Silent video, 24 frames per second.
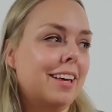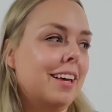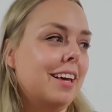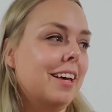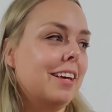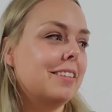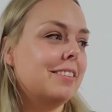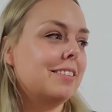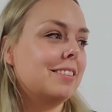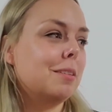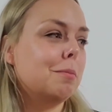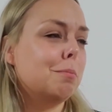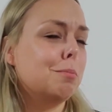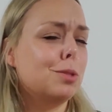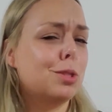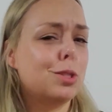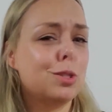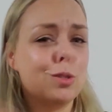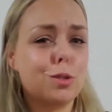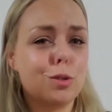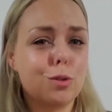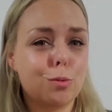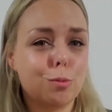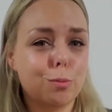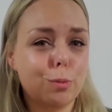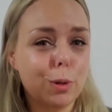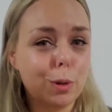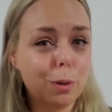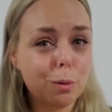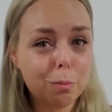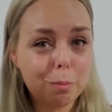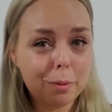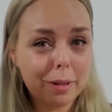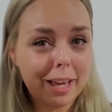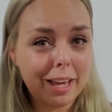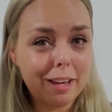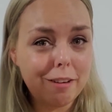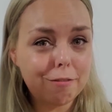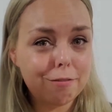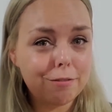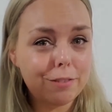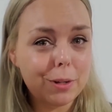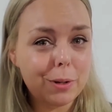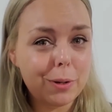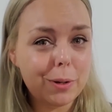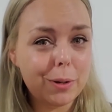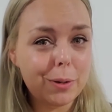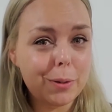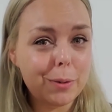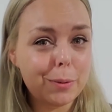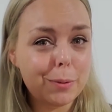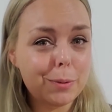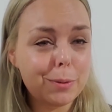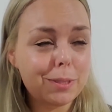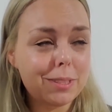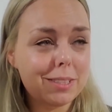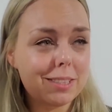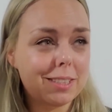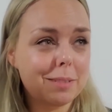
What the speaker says: some strobe light photos,